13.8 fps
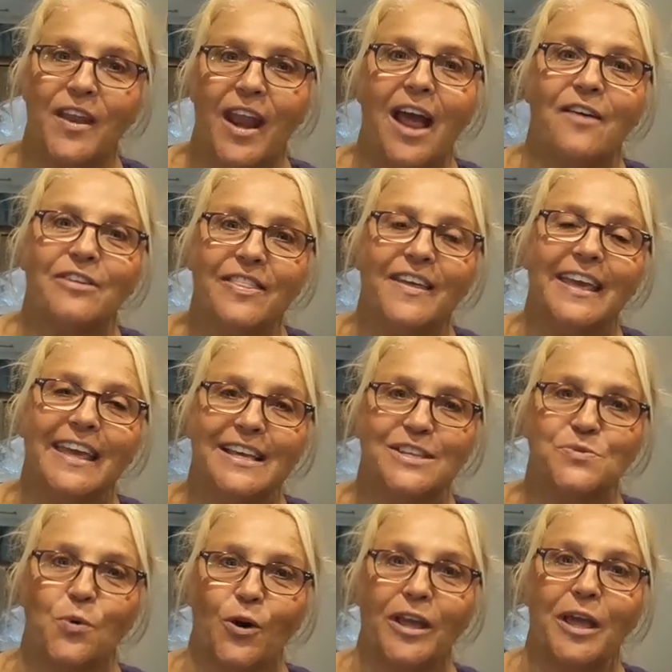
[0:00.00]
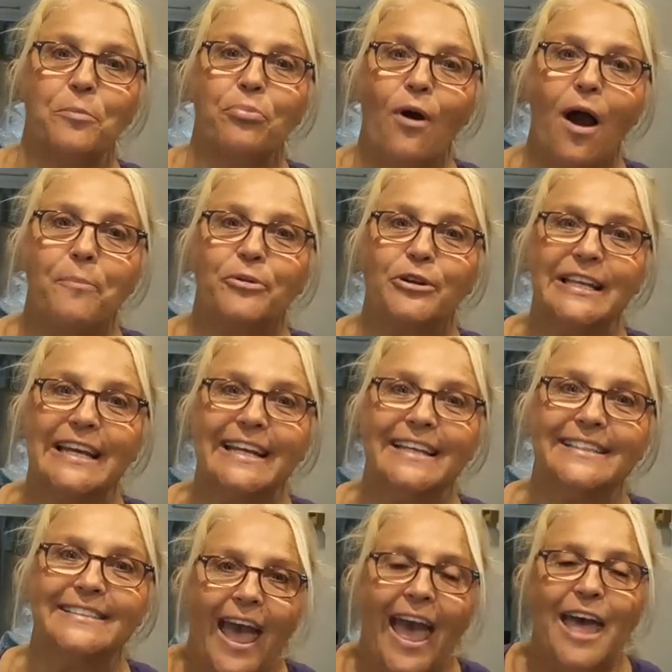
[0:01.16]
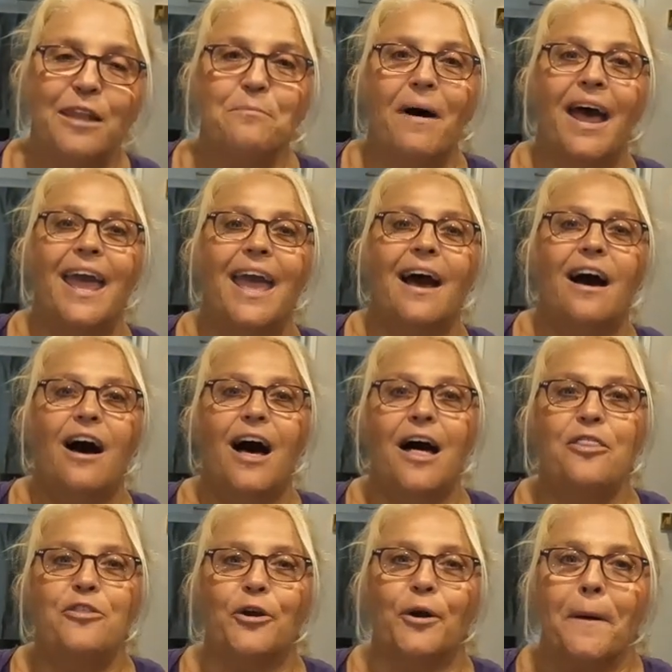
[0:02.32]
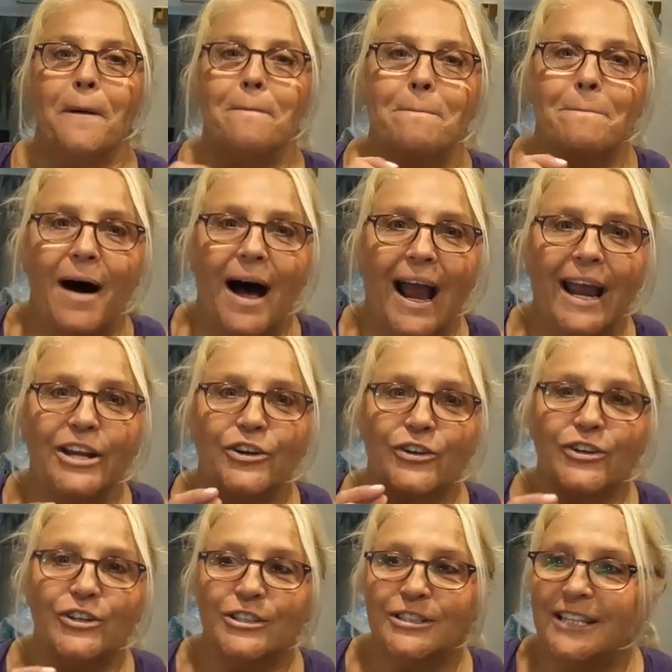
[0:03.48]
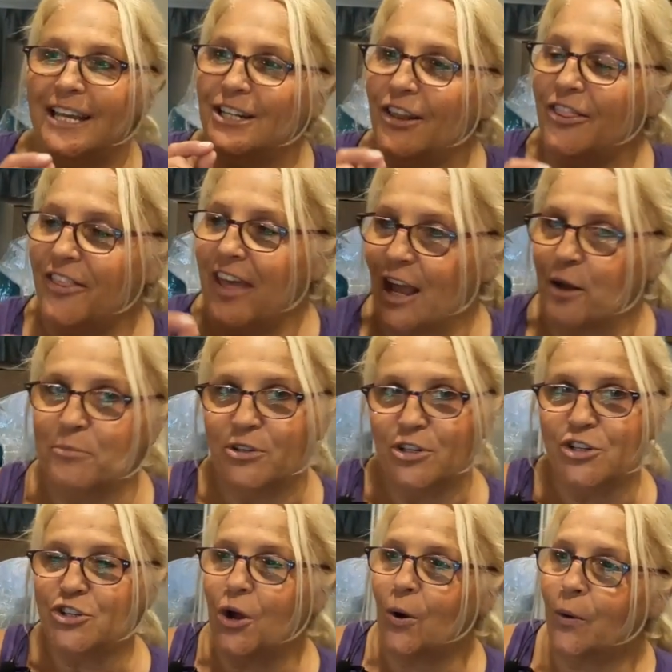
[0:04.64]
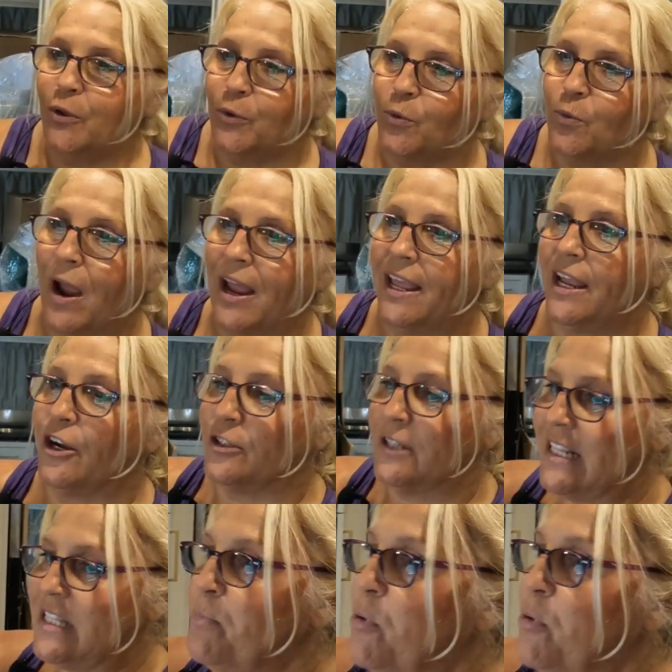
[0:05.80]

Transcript: that everything is working properly. And my other minor little thing I'm going to show you right here. Let's